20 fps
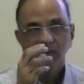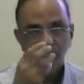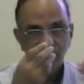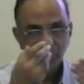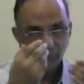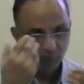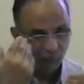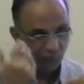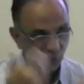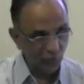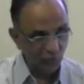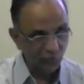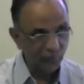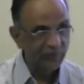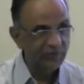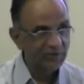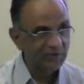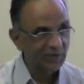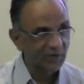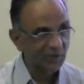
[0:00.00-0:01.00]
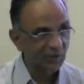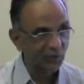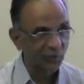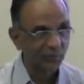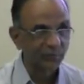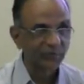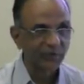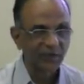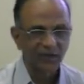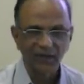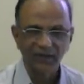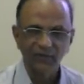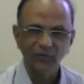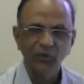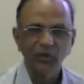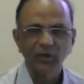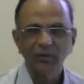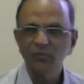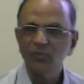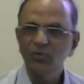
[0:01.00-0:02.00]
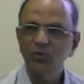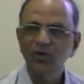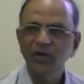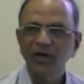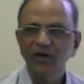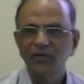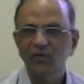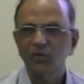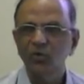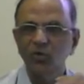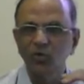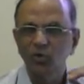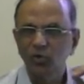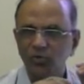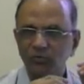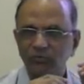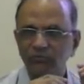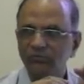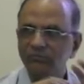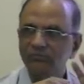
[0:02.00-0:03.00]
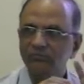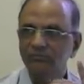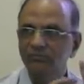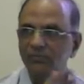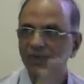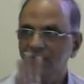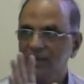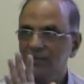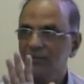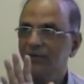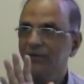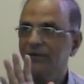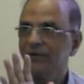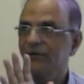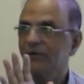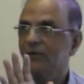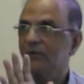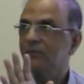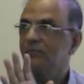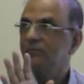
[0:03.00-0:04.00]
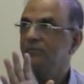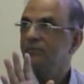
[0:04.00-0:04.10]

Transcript: before we start Gibson line, today I'm going to have a good look Mahamari here.